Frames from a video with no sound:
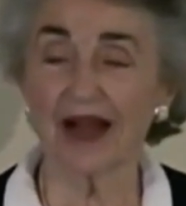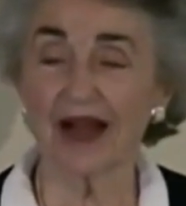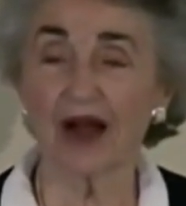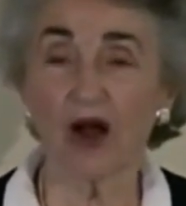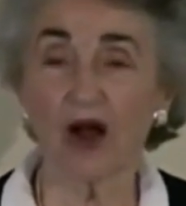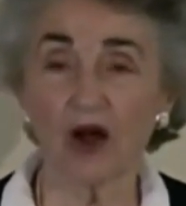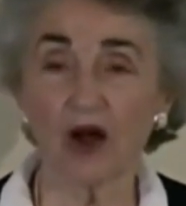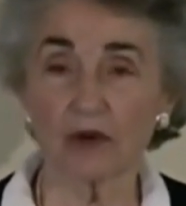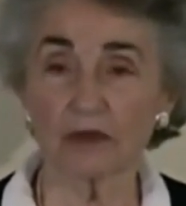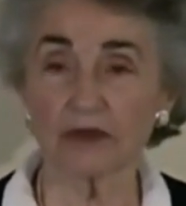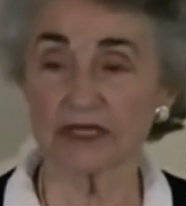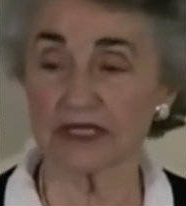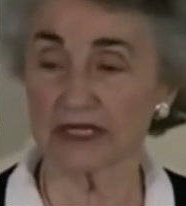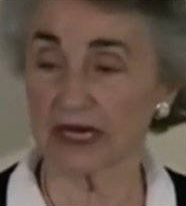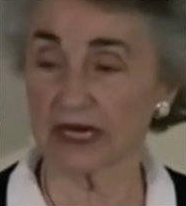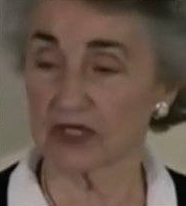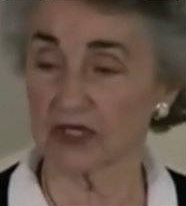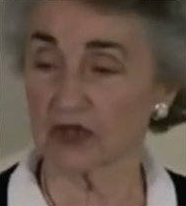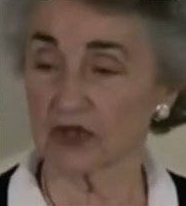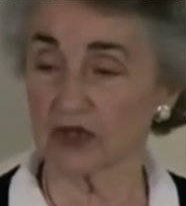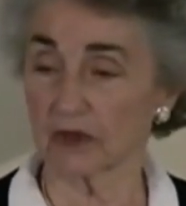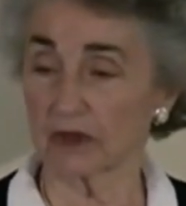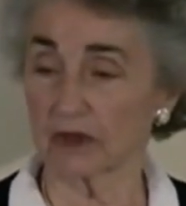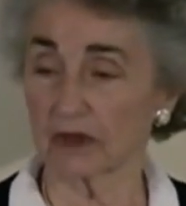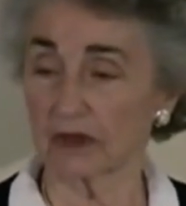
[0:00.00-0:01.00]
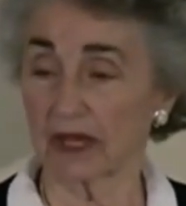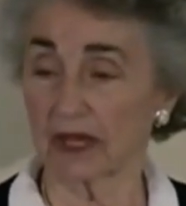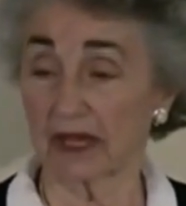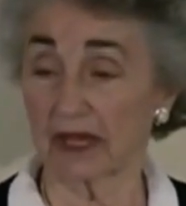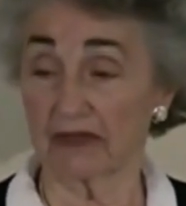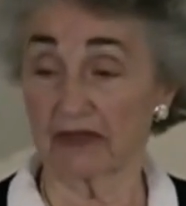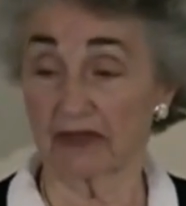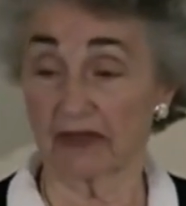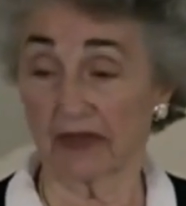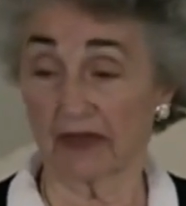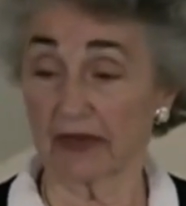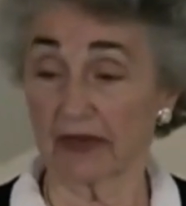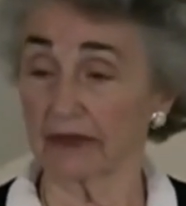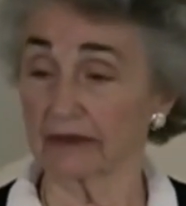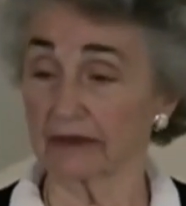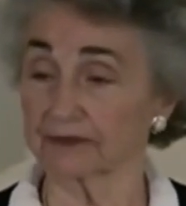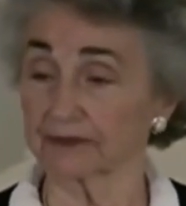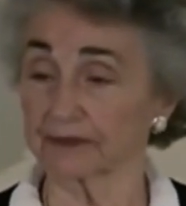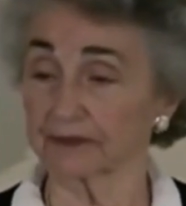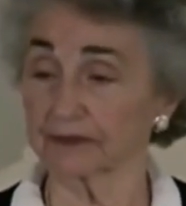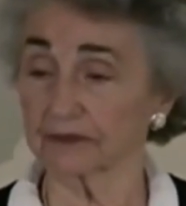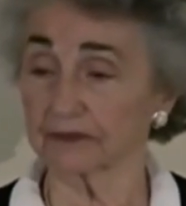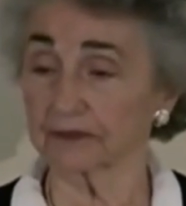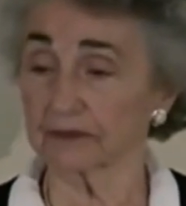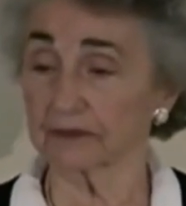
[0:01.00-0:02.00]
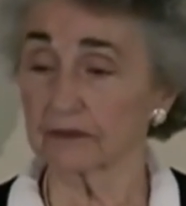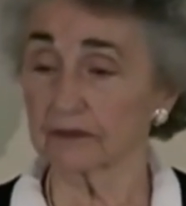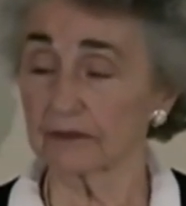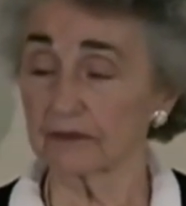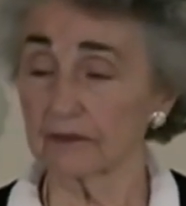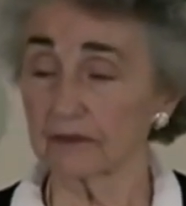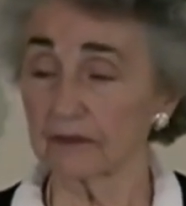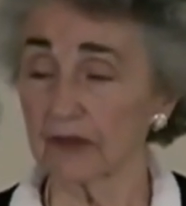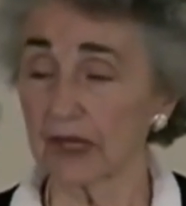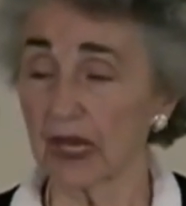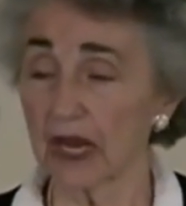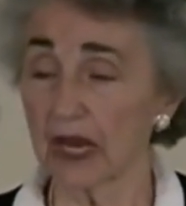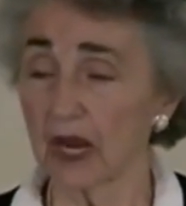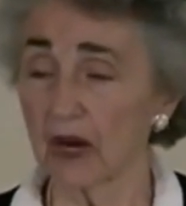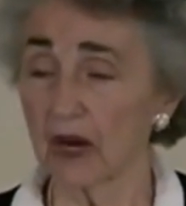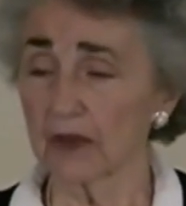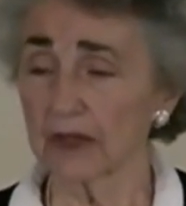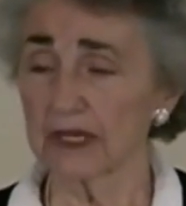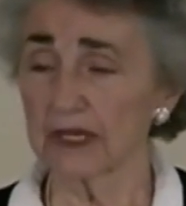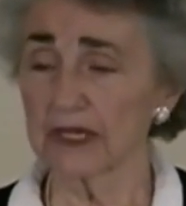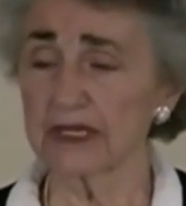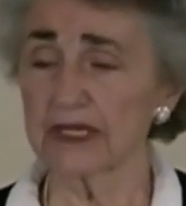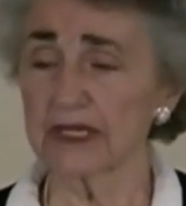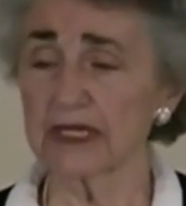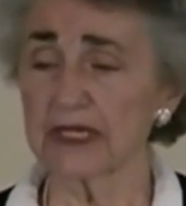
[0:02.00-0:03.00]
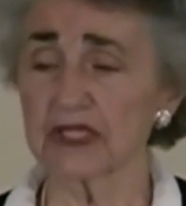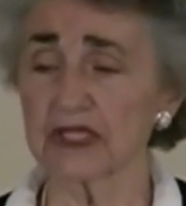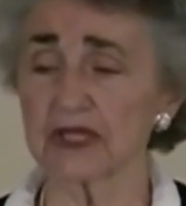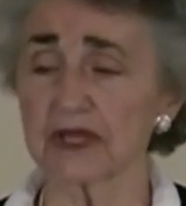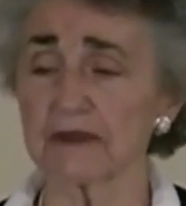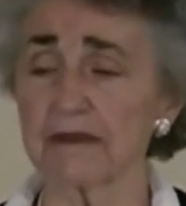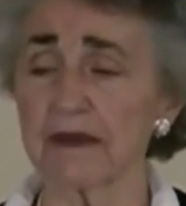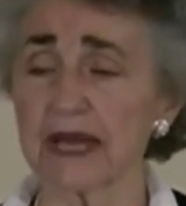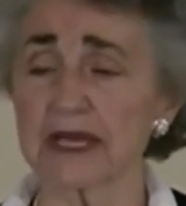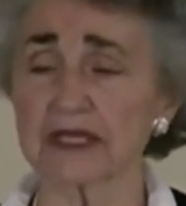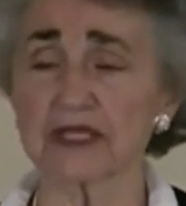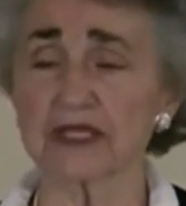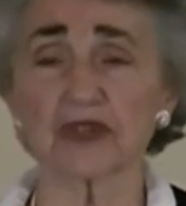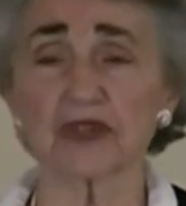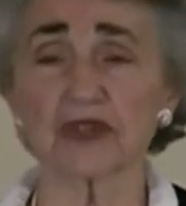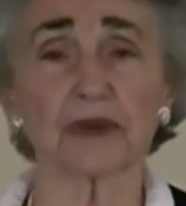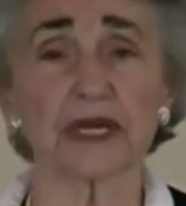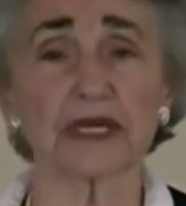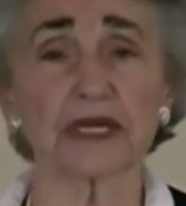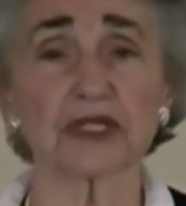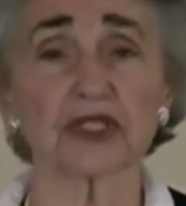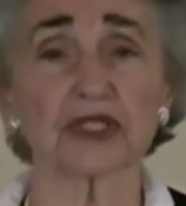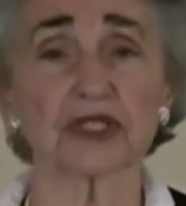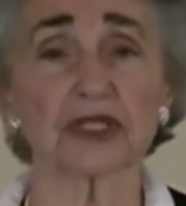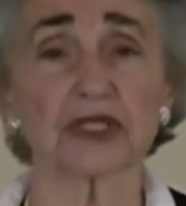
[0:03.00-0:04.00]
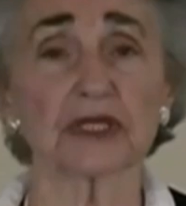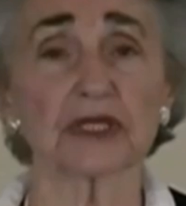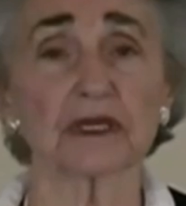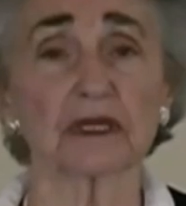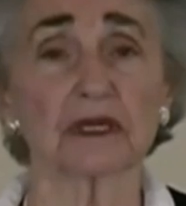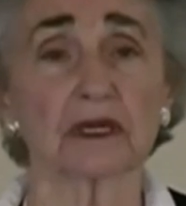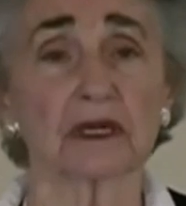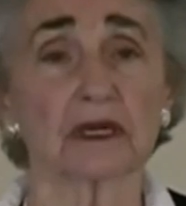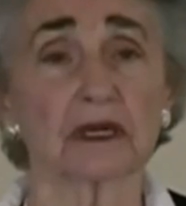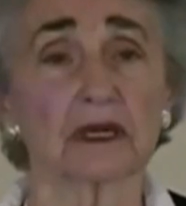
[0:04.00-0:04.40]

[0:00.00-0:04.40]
Homosexual, I think. We're going to teach them masturbation.